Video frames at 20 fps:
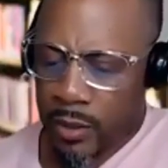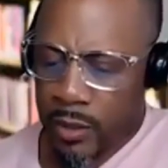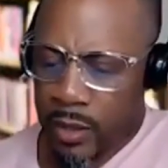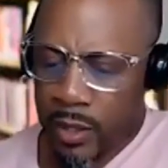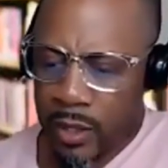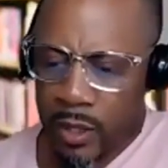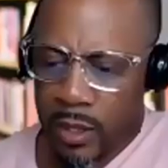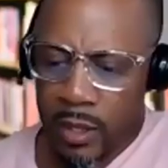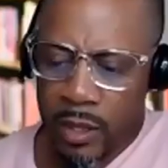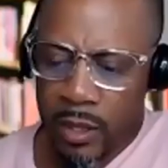We'll
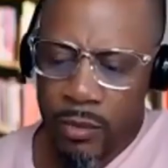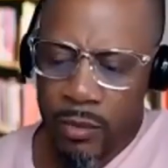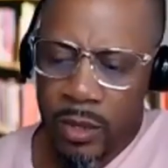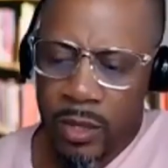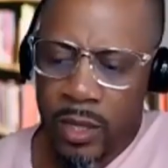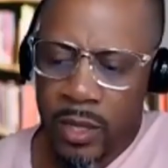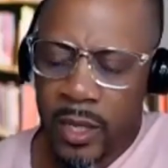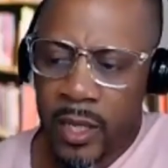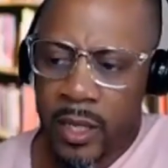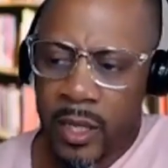look
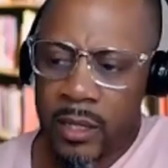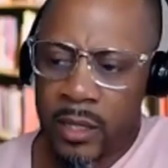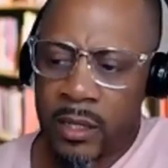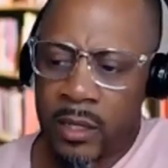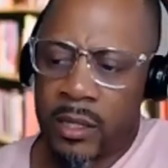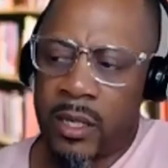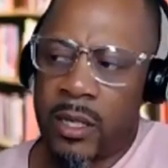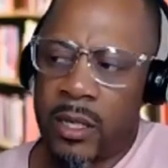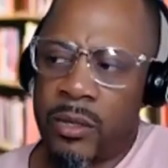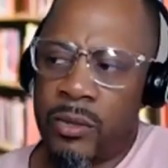at the
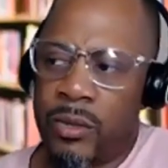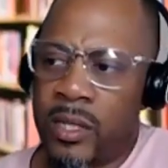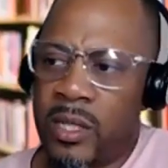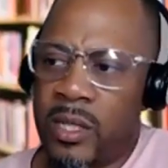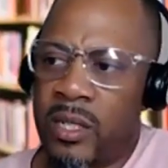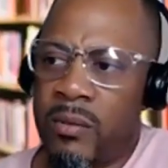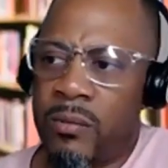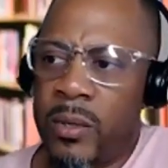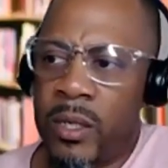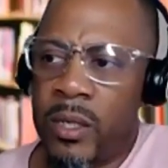schedule and
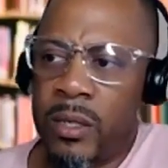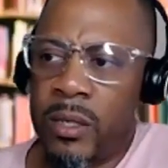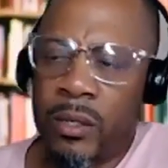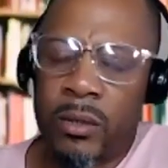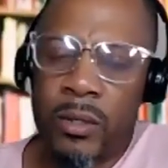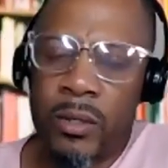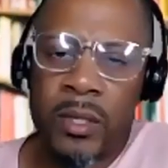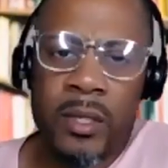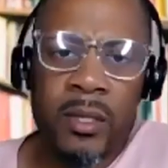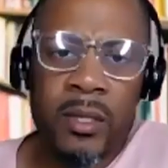see if we can
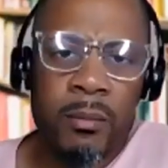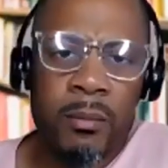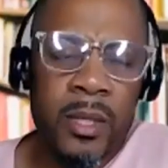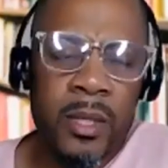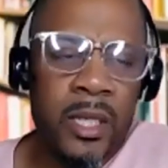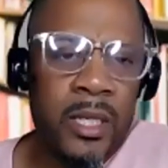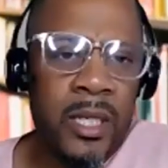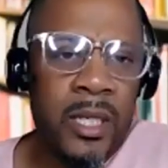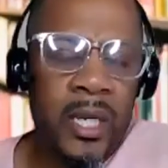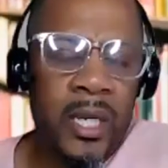do another
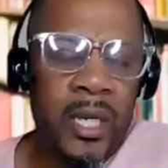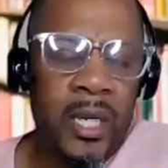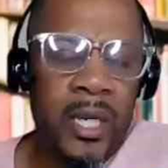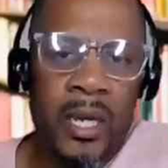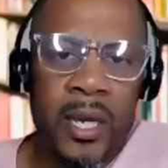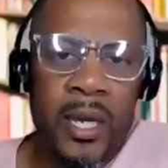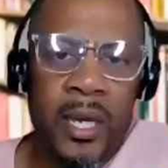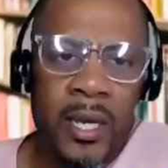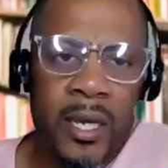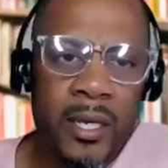midday
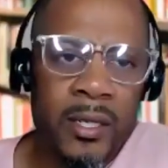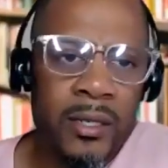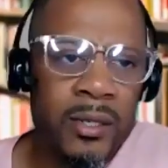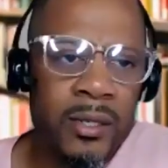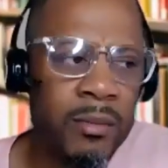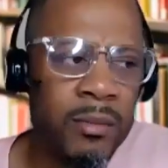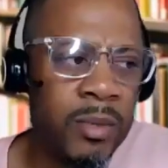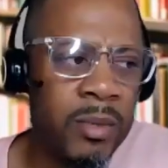class.